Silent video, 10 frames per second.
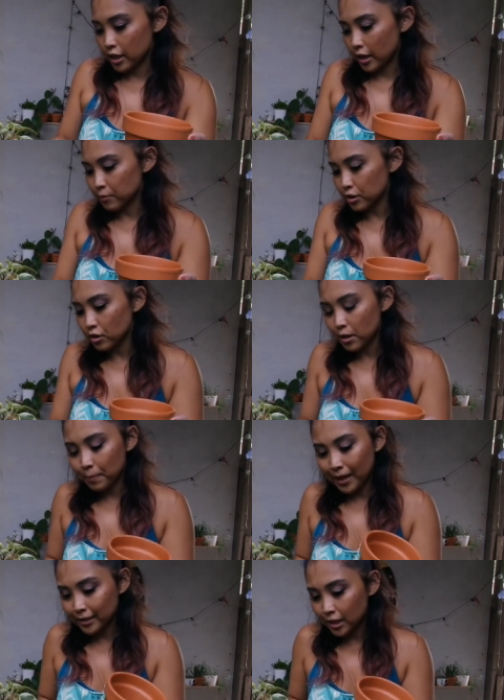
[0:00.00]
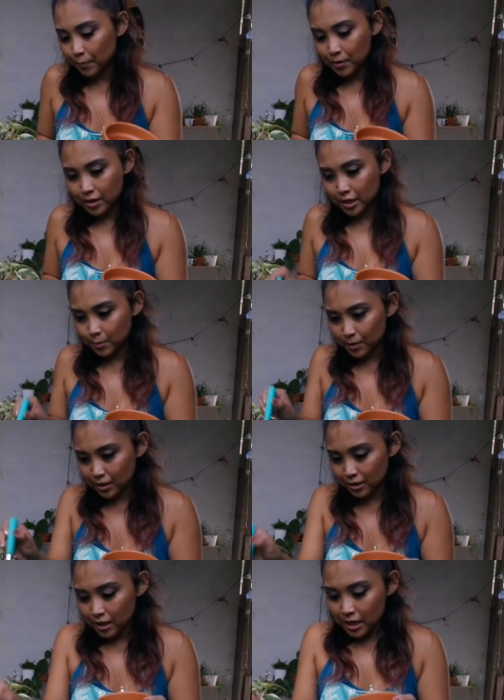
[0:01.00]
and I'm just gonna plant it up in this
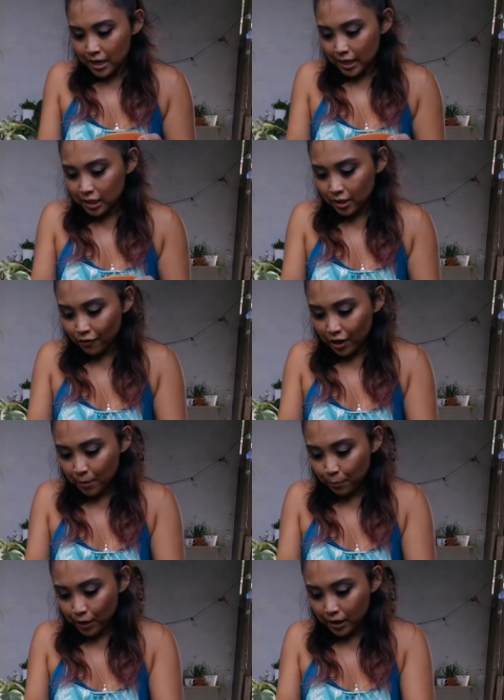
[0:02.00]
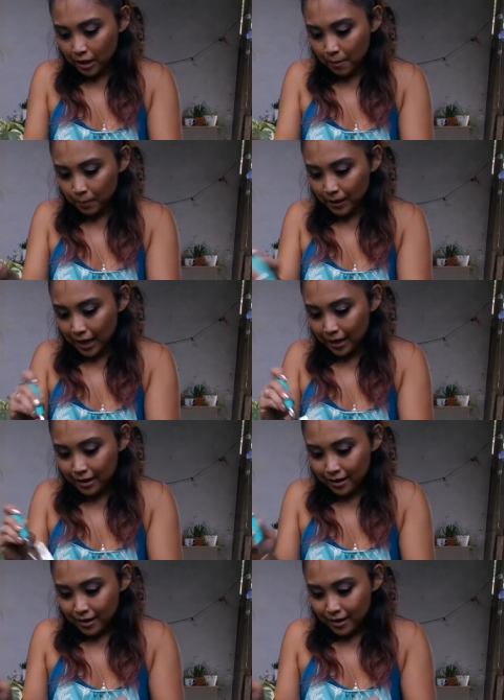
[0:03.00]
because it's a very prickly plant